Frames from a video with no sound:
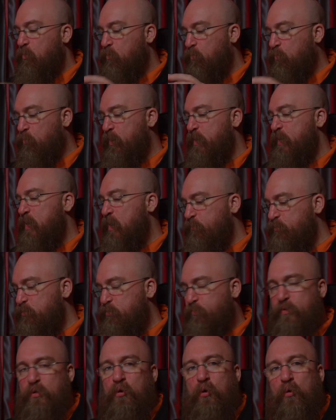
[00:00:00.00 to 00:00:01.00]
When I
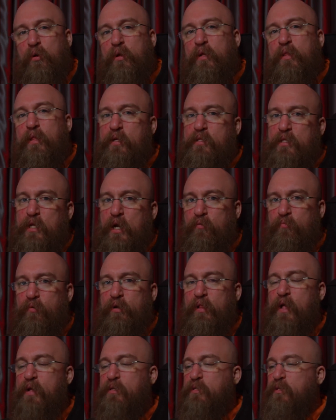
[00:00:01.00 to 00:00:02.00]
was recording this, I
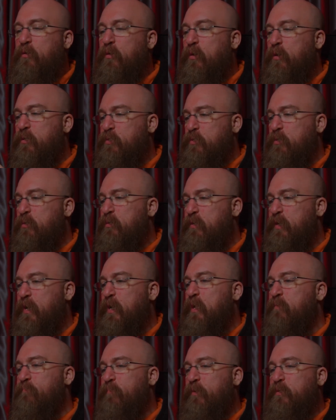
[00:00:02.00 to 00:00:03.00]
realized there are certain
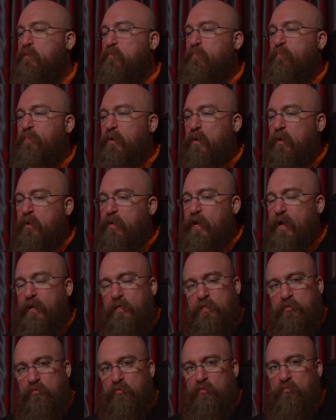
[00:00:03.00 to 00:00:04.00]
elements of the
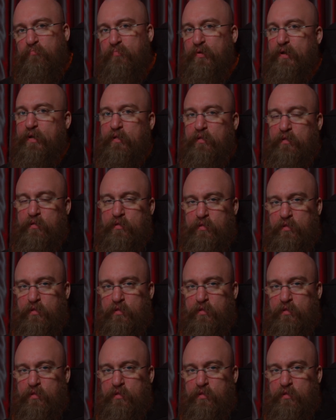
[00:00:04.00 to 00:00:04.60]
orchestral bit